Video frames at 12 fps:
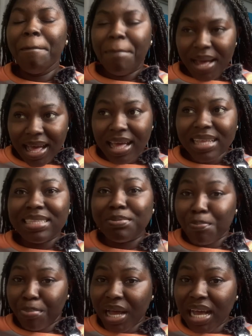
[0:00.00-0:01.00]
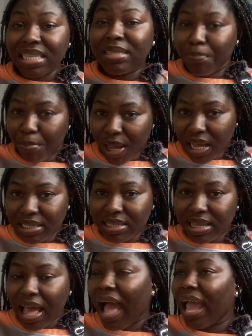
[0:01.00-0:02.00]
But, but,
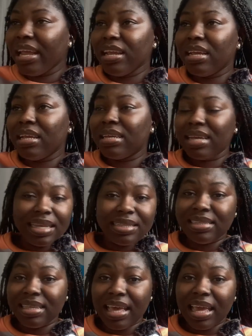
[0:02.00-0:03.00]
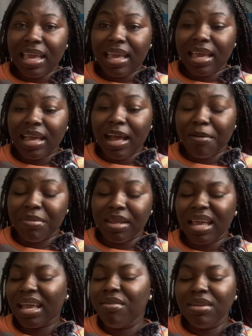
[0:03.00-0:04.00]
but, I can't say, I mean,
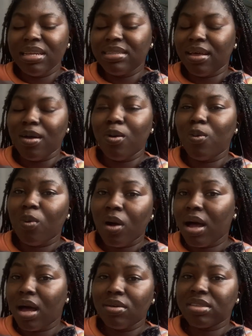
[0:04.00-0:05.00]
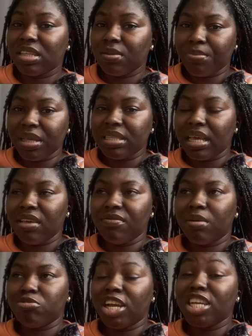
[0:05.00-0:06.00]
I can't really tell what house is better if
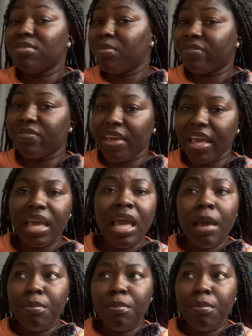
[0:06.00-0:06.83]
I'm trying to be fair,